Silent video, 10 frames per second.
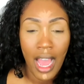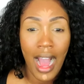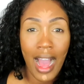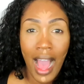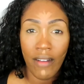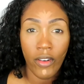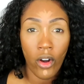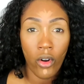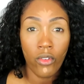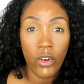I have an
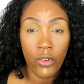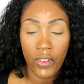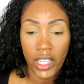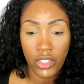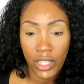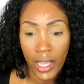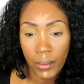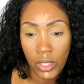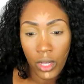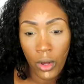oval face
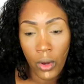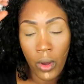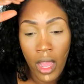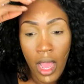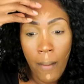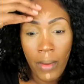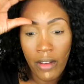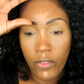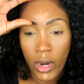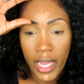shape, so my
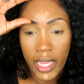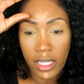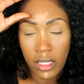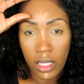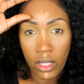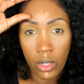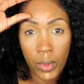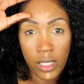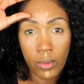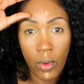forehead is a little
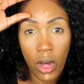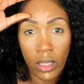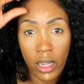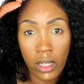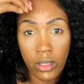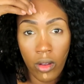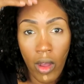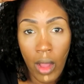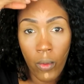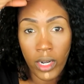bit smaller, so
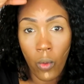I want to